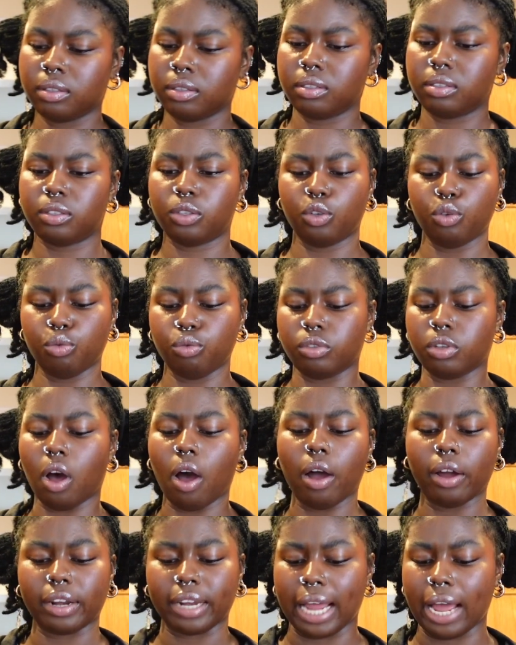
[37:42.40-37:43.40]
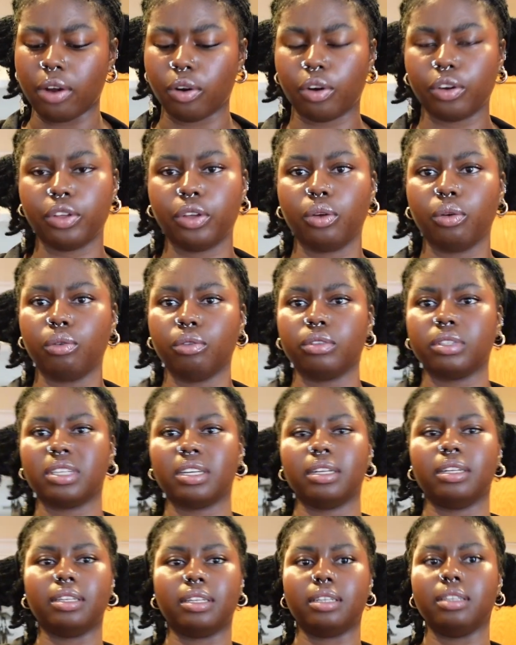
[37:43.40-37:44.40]
to talk down on you,
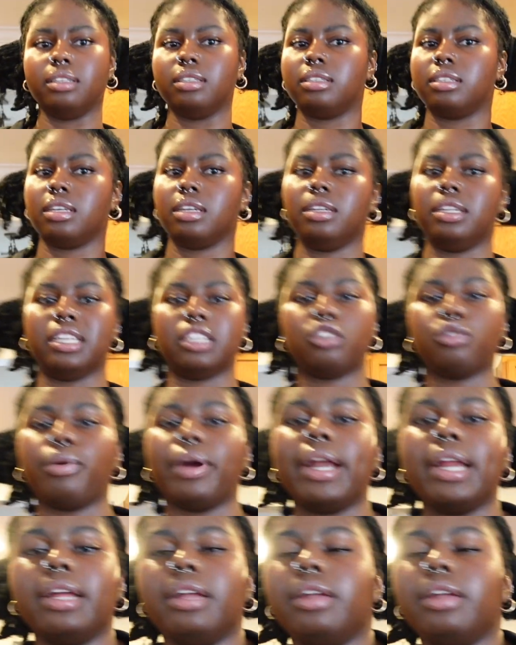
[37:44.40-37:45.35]
to discredit